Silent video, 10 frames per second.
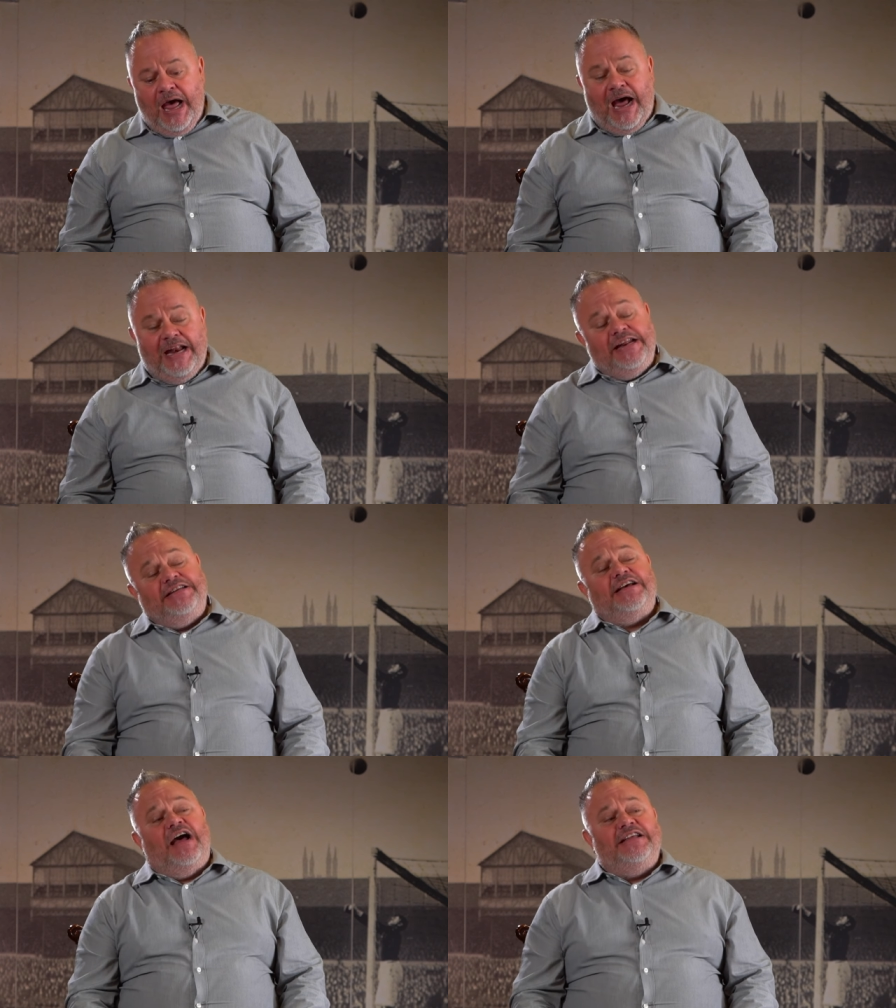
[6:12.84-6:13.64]
And he
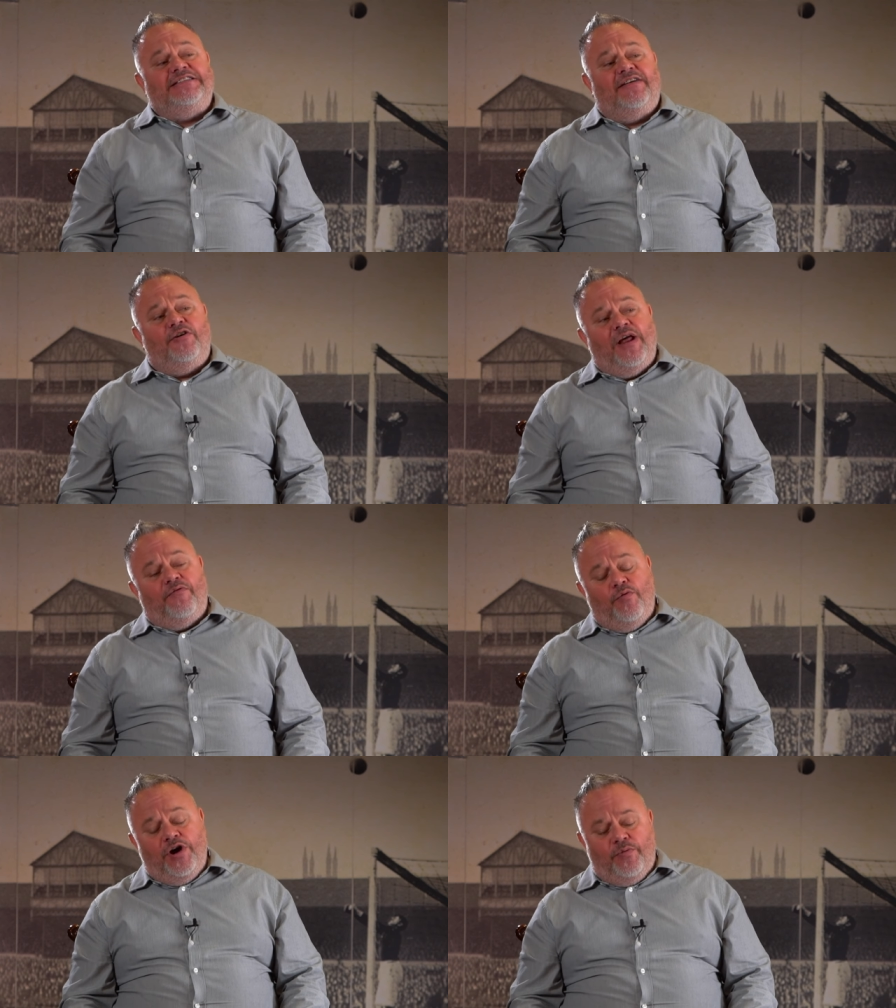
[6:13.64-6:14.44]
decided to go and have
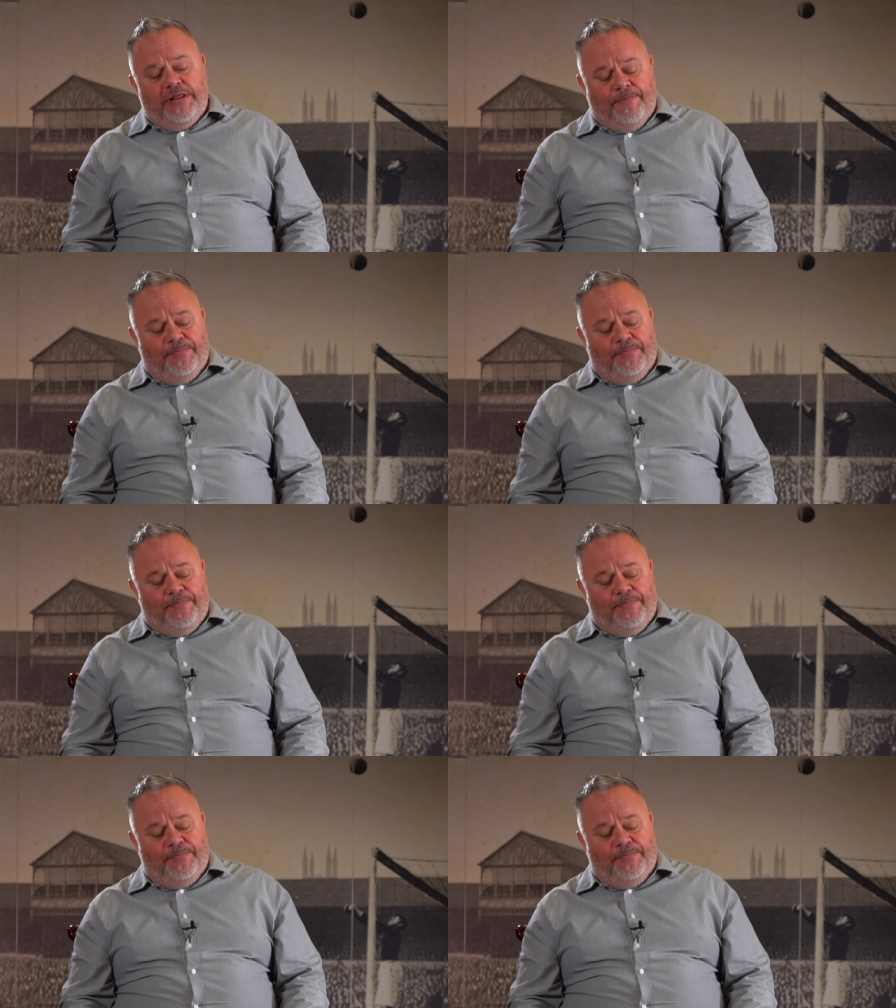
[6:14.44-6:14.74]
a word with him.